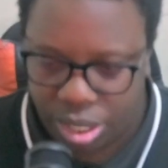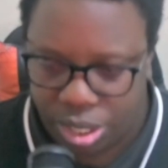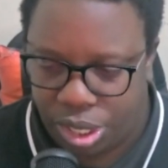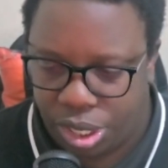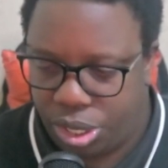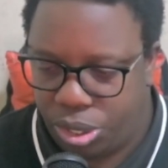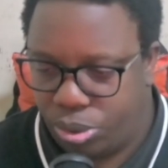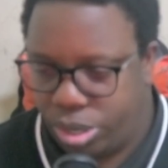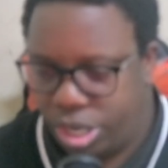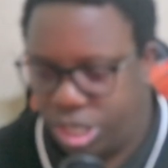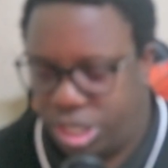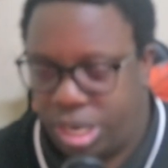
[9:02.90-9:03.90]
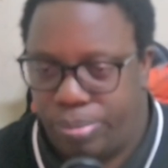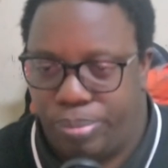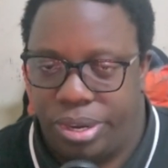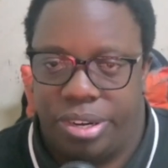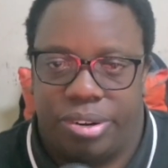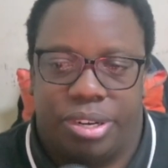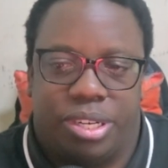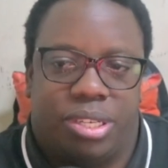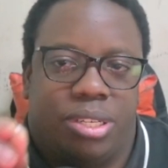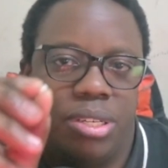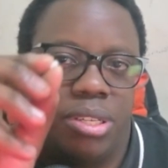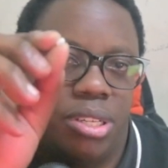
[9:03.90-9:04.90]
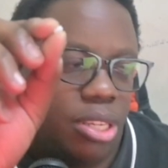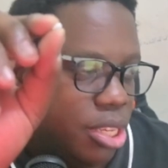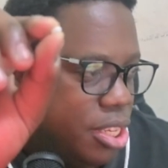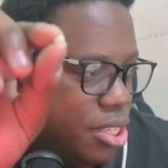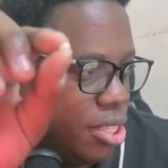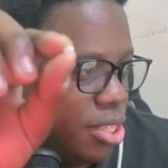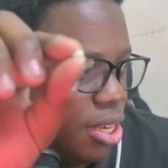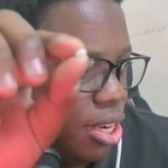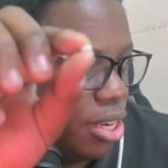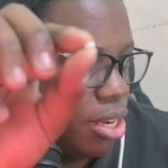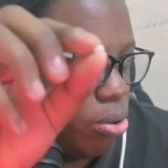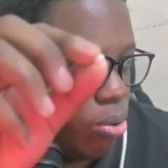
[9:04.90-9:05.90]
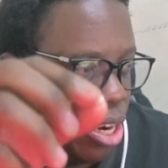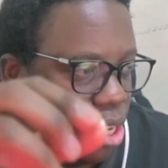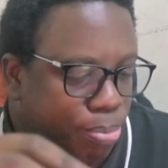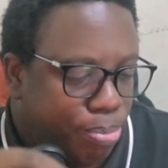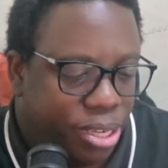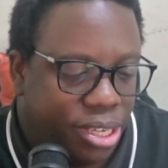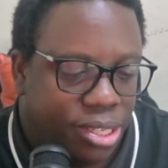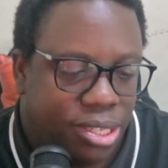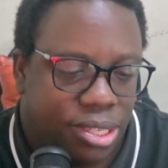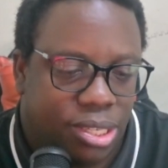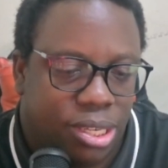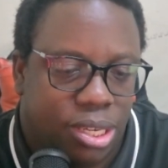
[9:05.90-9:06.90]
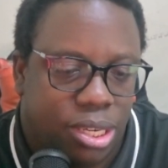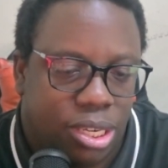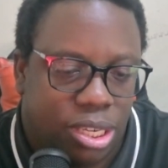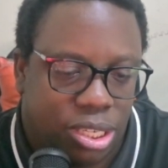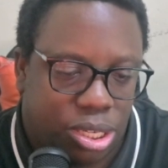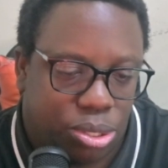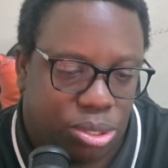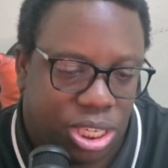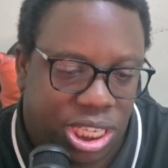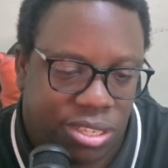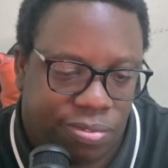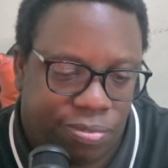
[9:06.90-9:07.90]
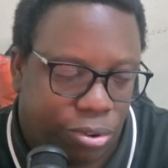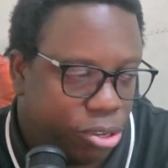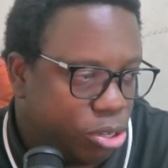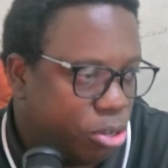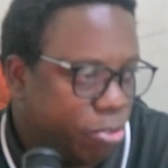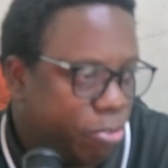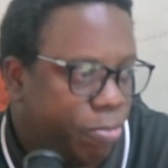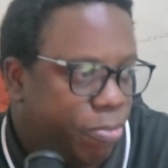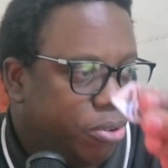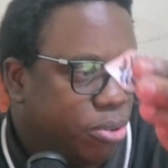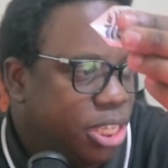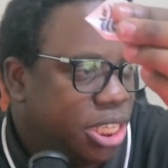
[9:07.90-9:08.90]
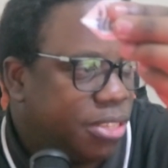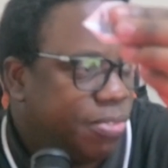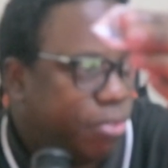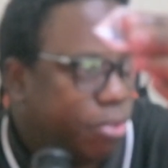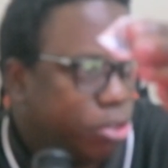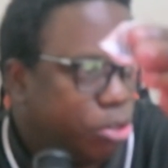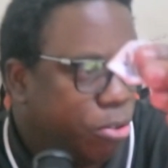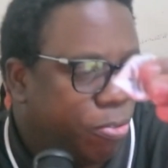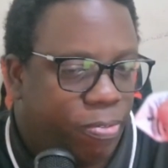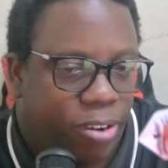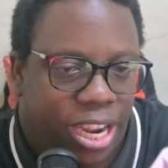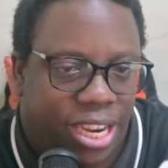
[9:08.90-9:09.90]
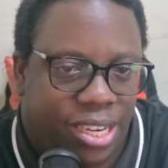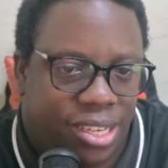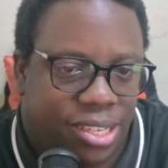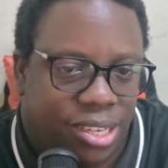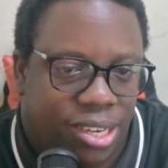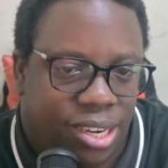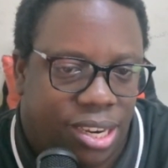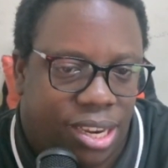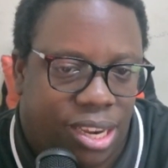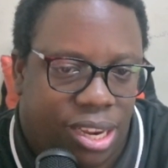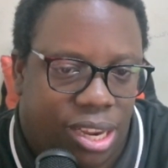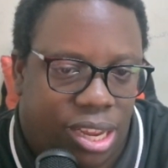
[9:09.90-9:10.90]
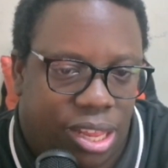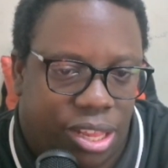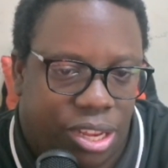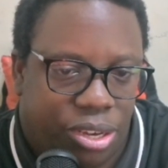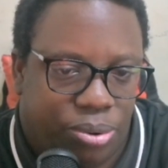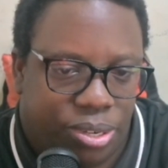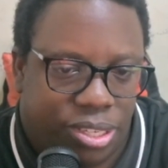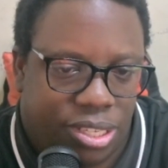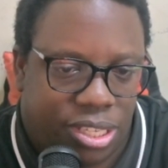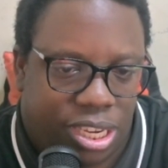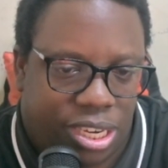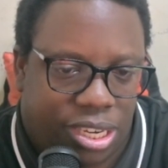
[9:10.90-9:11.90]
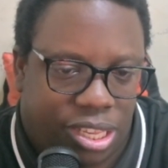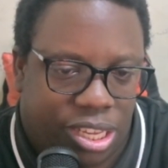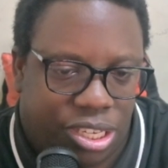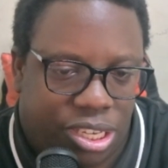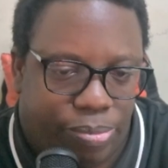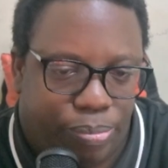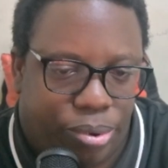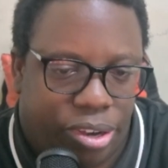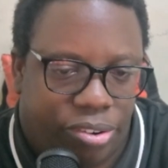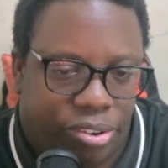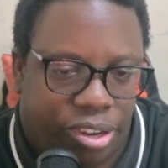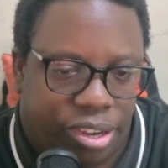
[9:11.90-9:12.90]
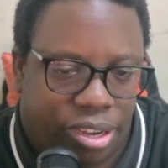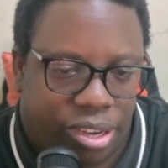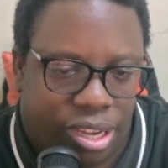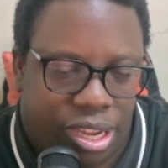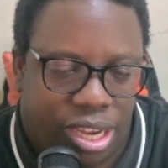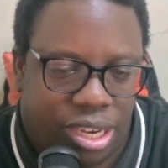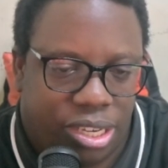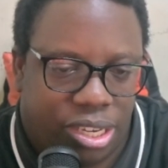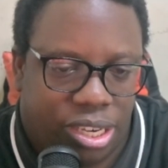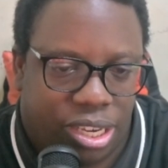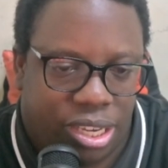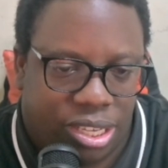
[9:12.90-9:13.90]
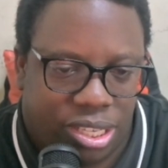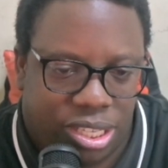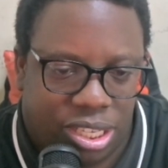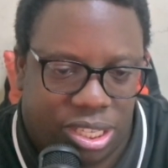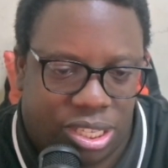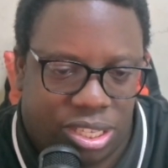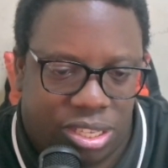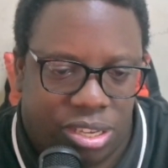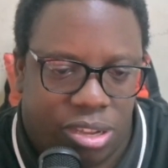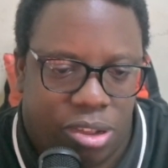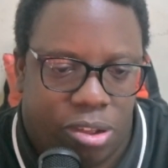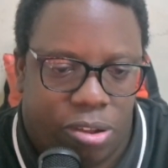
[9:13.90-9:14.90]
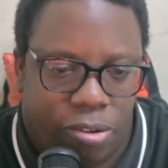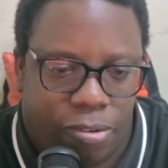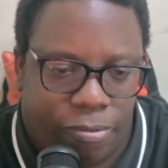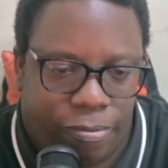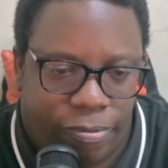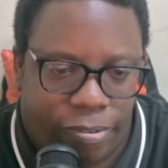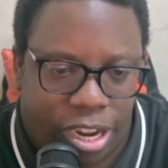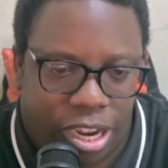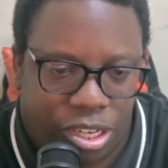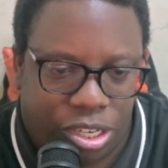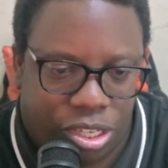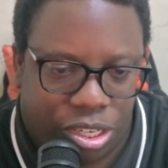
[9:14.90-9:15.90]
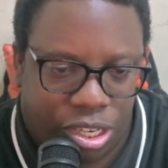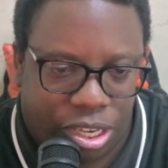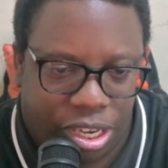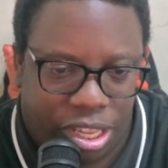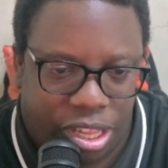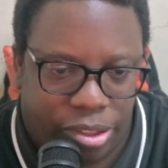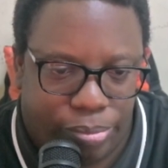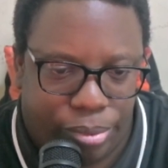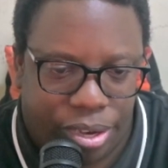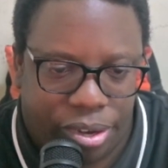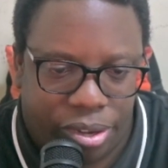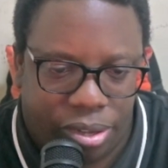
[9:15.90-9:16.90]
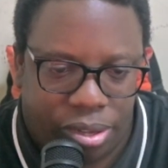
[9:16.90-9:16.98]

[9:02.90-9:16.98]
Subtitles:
your champagne ring, this little white piece. So you just fold your flight, and then you insert the champagne ring until it sits flush in the middle.